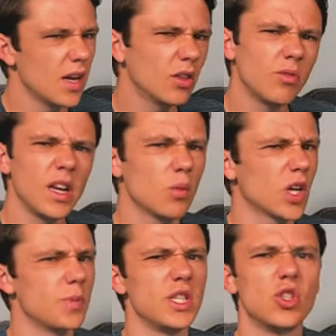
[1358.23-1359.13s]
Don't really
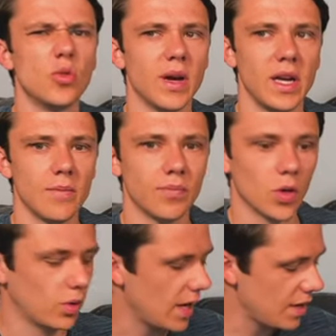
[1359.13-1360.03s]
want to be too many,
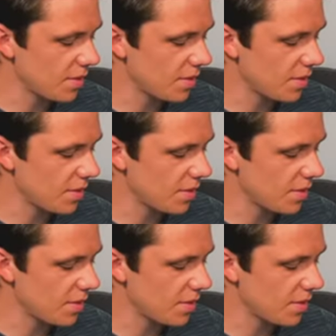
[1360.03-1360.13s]
okay?